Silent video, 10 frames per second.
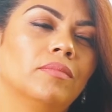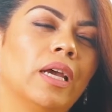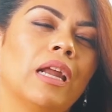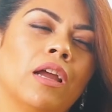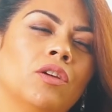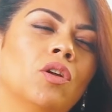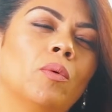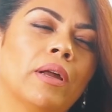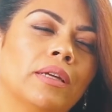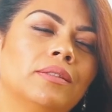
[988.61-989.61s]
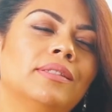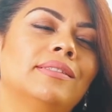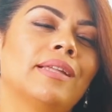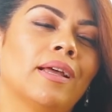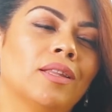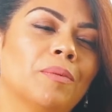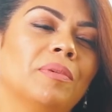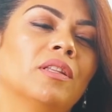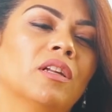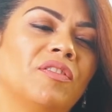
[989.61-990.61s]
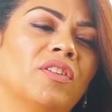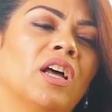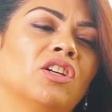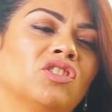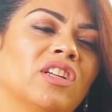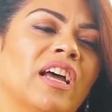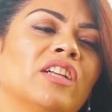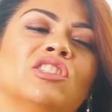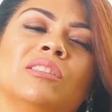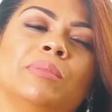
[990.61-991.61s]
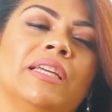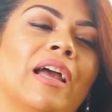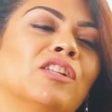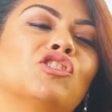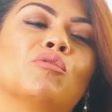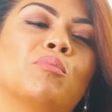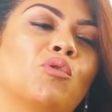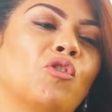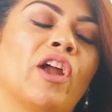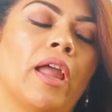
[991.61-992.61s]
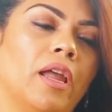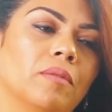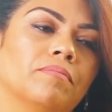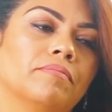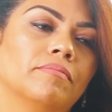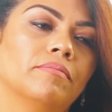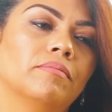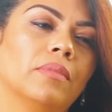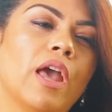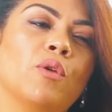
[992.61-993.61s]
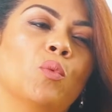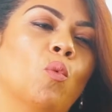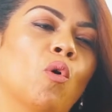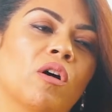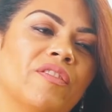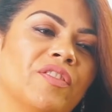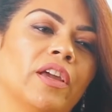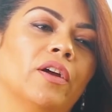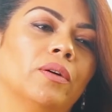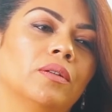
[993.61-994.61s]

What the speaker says: And I did stand up in the flesh, and I just began to pray and warfare.